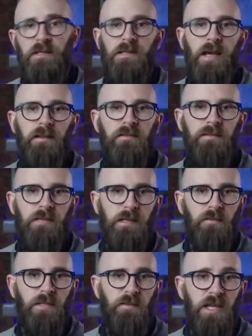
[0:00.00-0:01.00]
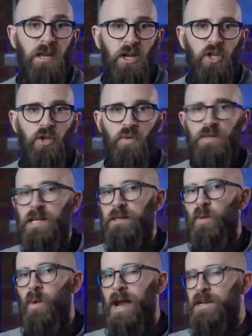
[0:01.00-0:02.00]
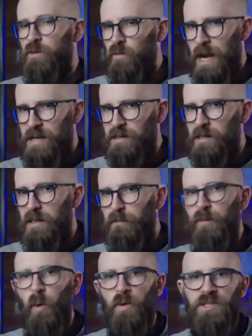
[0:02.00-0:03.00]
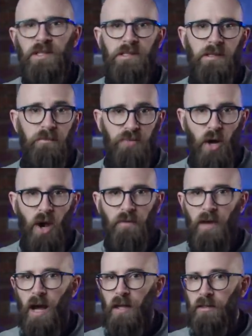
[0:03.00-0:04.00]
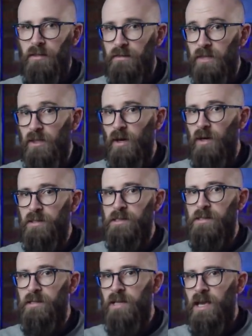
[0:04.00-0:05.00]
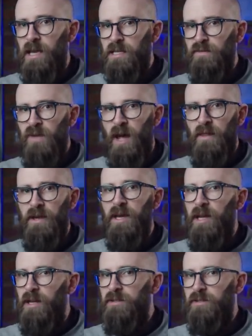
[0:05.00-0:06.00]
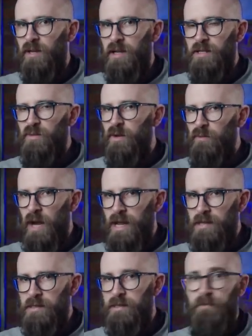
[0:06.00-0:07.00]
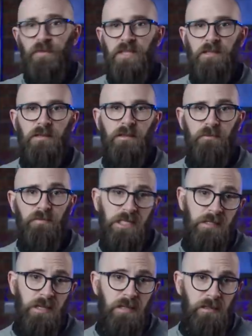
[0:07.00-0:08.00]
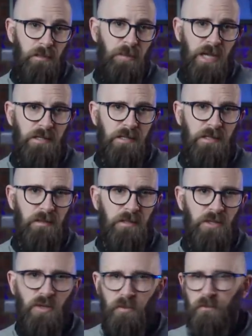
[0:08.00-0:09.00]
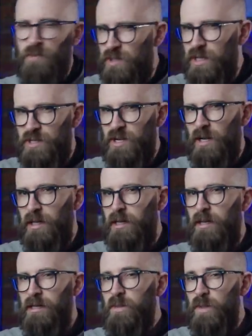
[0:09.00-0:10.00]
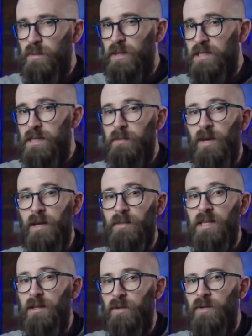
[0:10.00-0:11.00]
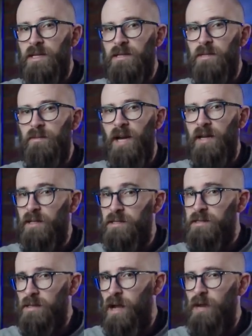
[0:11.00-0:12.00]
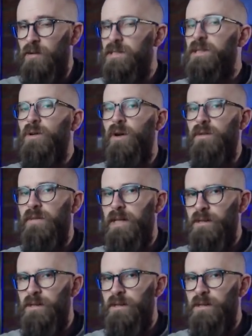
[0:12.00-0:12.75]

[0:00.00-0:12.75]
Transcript: His death seemed to be used as a way to raise the importance and profile of the gods that his father had tried to erase. This can be seen in the paintings in the tomb. Traditionally, kings were depicted by being greeted by Osiris, the god of the